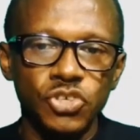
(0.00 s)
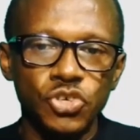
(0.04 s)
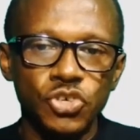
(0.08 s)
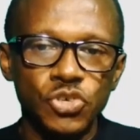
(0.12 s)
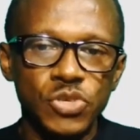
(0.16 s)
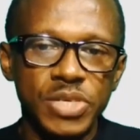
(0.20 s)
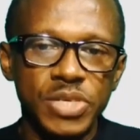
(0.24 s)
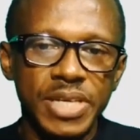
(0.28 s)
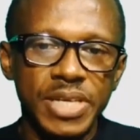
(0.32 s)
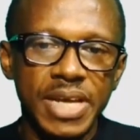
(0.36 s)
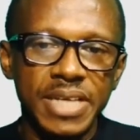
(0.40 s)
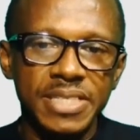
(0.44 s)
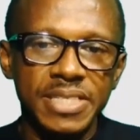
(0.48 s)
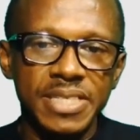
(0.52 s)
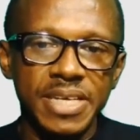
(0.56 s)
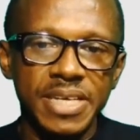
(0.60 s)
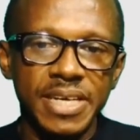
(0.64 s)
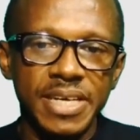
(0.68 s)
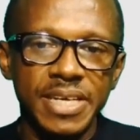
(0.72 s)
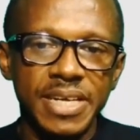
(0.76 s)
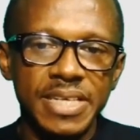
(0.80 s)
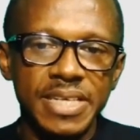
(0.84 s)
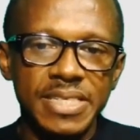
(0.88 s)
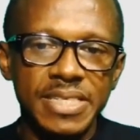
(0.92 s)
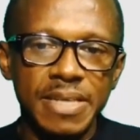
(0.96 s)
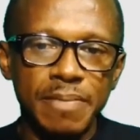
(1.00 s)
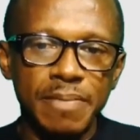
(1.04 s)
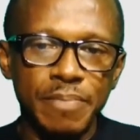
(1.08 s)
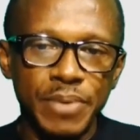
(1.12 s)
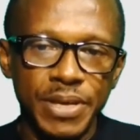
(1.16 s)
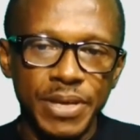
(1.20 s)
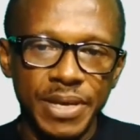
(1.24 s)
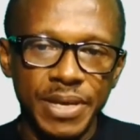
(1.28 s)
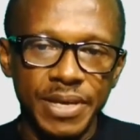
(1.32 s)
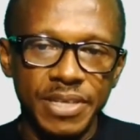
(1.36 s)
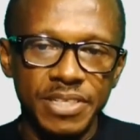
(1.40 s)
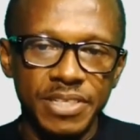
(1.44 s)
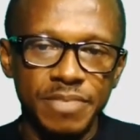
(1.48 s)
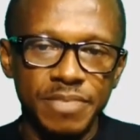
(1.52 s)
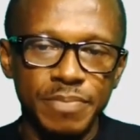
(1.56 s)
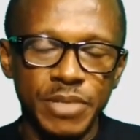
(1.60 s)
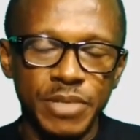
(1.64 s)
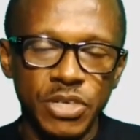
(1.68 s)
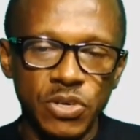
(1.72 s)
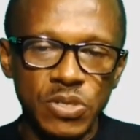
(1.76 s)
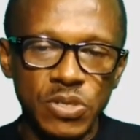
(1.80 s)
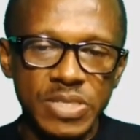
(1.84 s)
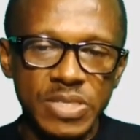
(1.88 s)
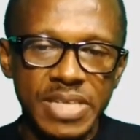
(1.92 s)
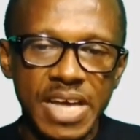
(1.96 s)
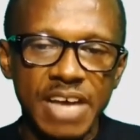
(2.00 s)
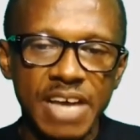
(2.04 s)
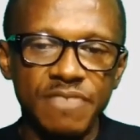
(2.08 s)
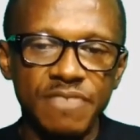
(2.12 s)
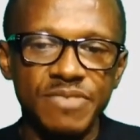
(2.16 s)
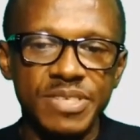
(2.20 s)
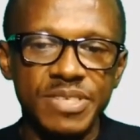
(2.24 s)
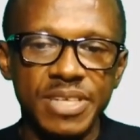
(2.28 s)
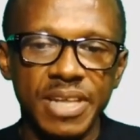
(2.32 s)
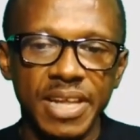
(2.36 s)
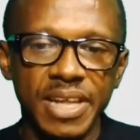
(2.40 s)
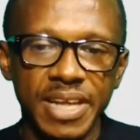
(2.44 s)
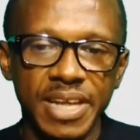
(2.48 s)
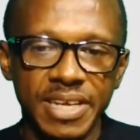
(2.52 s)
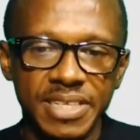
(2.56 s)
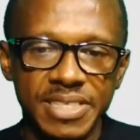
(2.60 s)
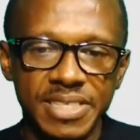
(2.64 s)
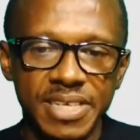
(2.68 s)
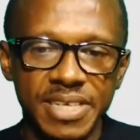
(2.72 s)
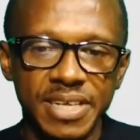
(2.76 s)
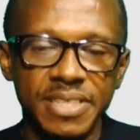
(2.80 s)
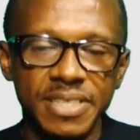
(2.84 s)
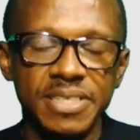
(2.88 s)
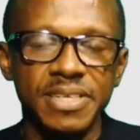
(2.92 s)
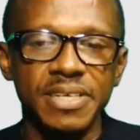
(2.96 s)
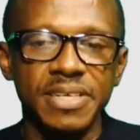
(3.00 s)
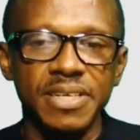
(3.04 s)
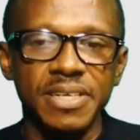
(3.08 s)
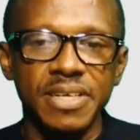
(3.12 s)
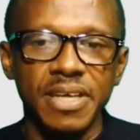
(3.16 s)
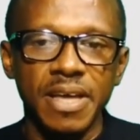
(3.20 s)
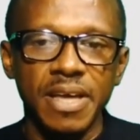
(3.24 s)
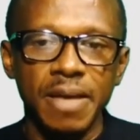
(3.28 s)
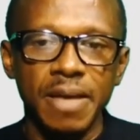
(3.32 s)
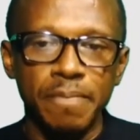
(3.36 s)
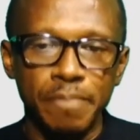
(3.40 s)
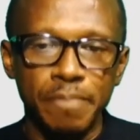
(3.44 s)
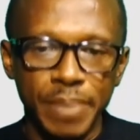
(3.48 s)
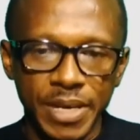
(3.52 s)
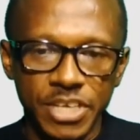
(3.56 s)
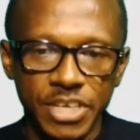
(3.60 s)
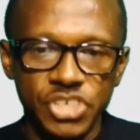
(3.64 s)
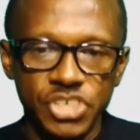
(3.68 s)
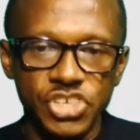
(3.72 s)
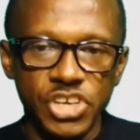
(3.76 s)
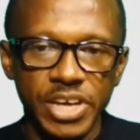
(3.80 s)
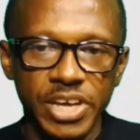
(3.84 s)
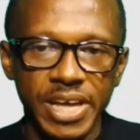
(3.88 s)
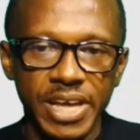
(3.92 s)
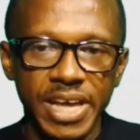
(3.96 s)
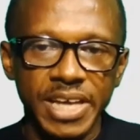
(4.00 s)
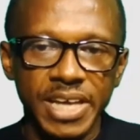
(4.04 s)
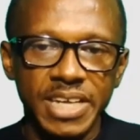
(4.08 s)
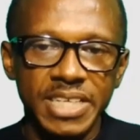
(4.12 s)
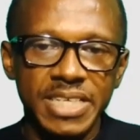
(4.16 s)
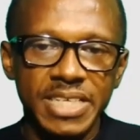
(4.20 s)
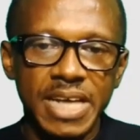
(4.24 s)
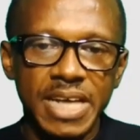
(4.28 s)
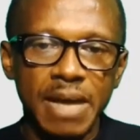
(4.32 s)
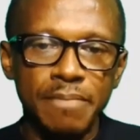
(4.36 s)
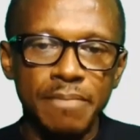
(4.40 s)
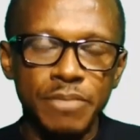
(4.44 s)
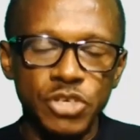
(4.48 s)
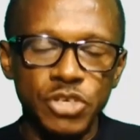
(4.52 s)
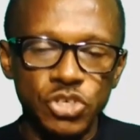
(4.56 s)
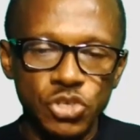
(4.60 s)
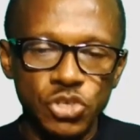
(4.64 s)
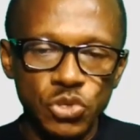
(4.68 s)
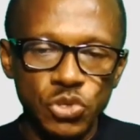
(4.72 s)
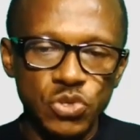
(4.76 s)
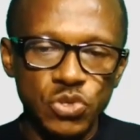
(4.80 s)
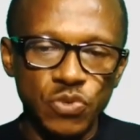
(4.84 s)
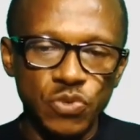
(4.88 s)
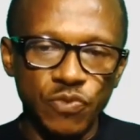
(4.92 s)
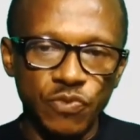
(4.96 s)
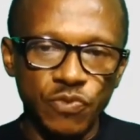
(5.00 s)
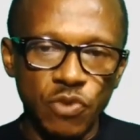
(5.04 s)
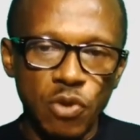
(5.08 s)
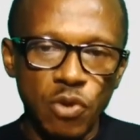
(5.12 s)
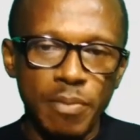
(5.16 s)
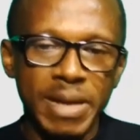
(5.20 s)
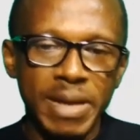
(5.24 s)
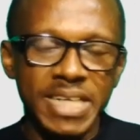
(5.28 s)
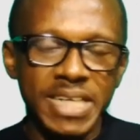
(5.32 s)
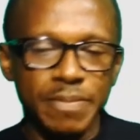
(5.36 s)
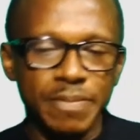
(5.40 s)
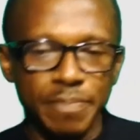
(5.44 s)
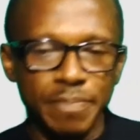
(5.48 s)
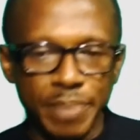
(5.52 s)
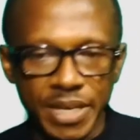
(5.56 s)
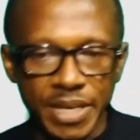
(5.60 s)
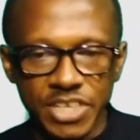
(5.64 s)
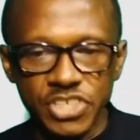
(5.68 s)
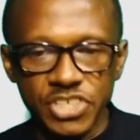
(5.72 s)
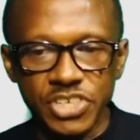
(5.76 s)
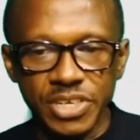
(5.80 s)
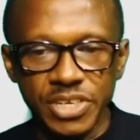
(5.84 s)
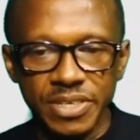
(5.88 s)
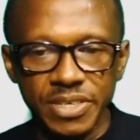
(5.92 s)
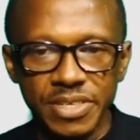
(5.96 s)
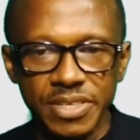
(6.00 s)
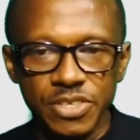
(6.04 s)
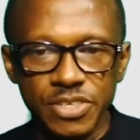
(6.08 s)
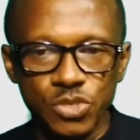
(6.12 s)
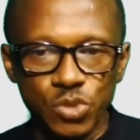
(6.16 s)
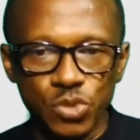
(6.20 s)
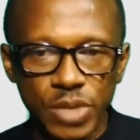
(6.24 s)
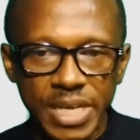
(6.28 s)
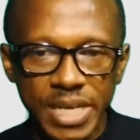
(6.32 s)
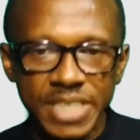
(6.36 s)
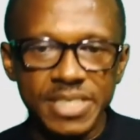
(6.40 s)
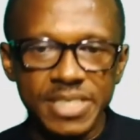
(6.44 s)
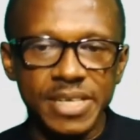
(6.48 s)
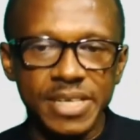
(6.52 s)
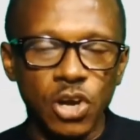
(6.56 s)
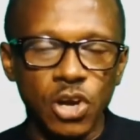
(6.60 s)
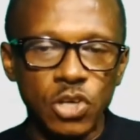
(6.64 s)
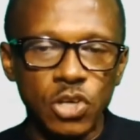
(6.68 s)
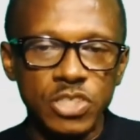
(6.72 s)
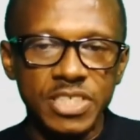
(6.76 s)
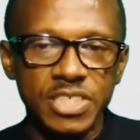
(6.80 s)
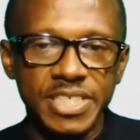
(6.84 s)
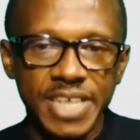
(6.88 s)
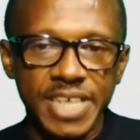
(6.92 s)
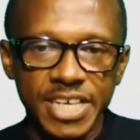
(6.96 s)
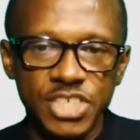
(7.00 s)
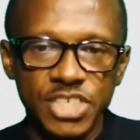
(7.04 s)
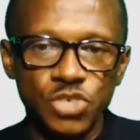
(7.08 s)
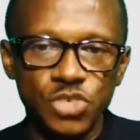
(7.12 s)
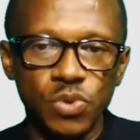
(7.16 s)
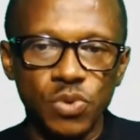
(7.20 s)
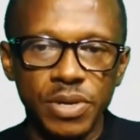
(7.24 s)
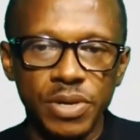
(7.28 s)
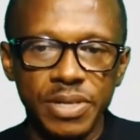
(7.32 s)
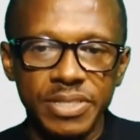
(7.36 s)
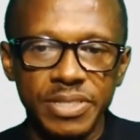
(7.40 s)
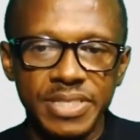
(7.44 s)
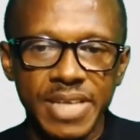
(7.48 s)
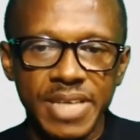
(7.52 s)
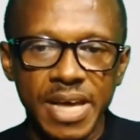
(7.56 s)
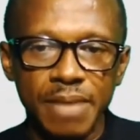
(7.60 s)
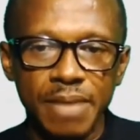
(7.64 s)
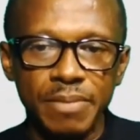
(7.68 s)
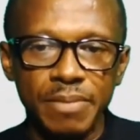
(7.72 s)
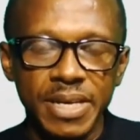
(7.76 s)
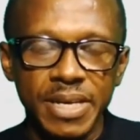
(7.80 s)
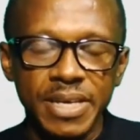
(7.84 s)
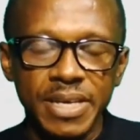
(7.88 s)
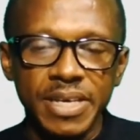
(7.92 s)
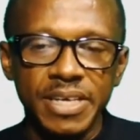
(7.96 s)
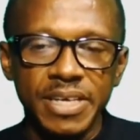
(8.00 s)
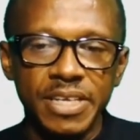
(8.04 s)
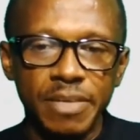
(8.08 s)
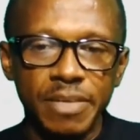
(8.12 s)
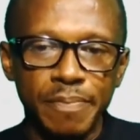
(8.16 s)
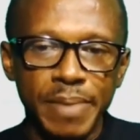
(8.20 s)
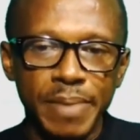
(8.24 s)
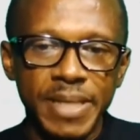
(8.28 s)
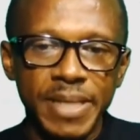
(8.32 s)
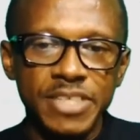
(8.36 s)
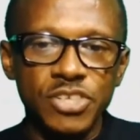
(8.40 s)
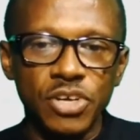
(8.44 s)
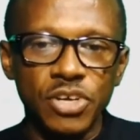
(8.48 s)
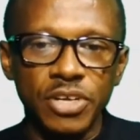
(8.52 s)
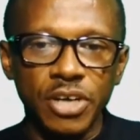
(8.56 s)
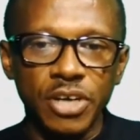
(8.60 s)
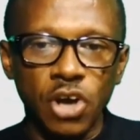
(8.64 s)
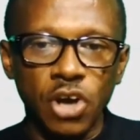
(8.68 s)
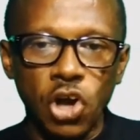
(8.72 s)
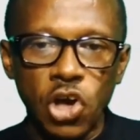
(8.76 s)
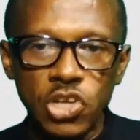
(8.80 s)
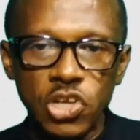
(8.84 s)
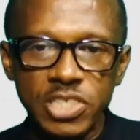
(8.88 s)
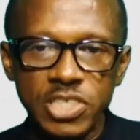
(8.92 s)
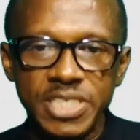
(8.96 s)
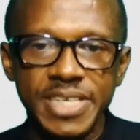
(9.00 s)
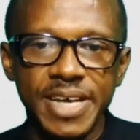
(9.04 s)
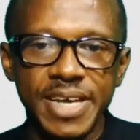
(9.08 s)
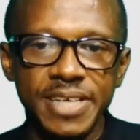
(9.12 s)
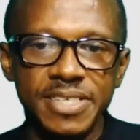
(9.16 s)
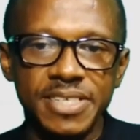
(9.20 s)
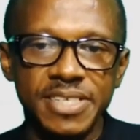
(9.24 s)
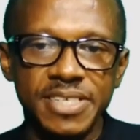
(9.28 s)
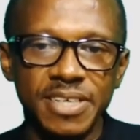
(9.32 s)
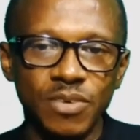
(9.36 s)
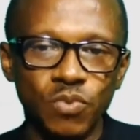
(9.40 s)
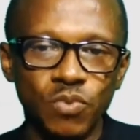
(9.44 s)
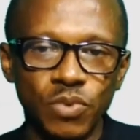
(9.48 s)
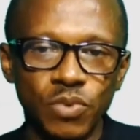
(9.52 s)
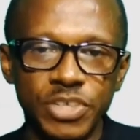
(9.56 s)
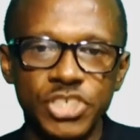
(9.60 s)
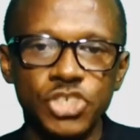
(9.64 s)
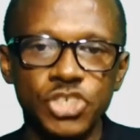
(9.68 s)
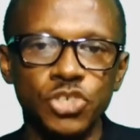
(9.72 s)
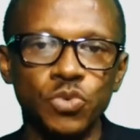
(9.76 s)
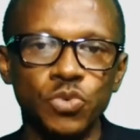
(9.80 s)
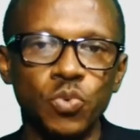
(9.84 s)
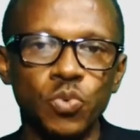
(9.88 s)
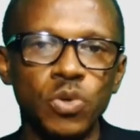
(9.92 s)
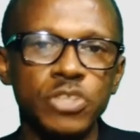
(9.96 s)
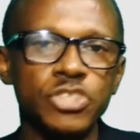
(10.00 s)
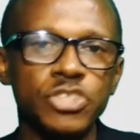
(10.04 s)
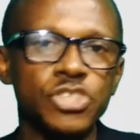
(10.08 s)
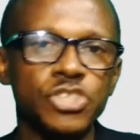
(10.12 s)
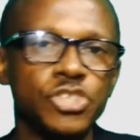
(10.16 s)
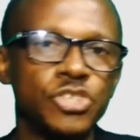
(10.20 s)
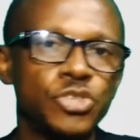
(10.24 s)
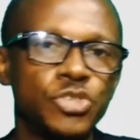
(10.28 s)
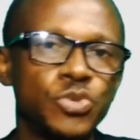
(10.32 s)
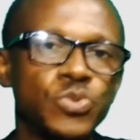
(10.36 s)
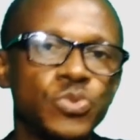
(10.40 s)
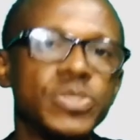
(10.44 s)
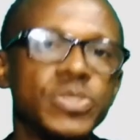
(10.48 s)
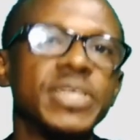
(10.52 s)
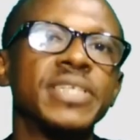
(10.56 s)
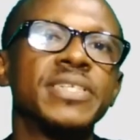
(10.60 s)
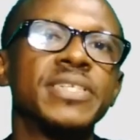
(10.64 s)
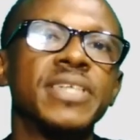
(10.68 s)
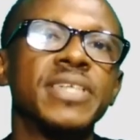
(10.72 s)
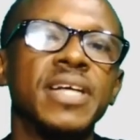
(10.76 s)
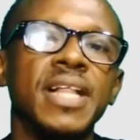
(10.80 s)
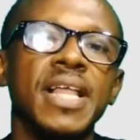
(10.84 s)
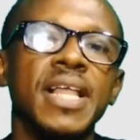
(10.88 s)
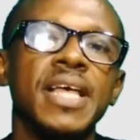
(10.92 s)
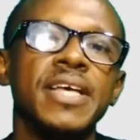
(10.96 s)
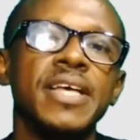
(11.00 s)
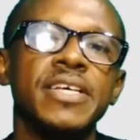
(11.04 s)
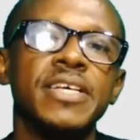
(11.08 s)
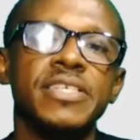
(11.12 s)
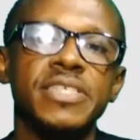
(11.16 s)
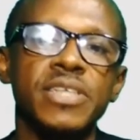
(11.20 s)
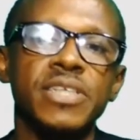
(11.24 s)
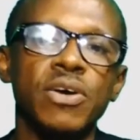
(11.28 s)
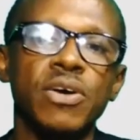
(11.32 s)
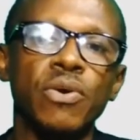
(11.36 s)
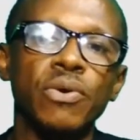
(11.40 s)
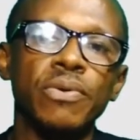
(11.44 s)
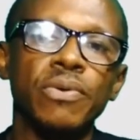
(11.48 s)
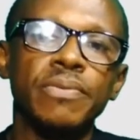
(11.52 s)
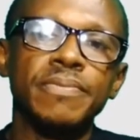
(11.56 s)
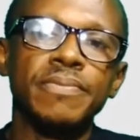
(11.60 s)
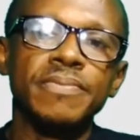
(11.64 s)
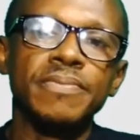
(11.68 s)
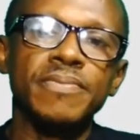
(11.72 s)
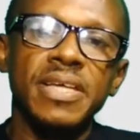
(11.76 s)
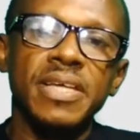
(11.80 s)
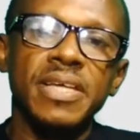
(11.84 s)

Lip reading: you see that it has appeared because I have selected a picture and it can be used to format a picture. So that is a contextual tab. Depends on the context in which you want to use it. So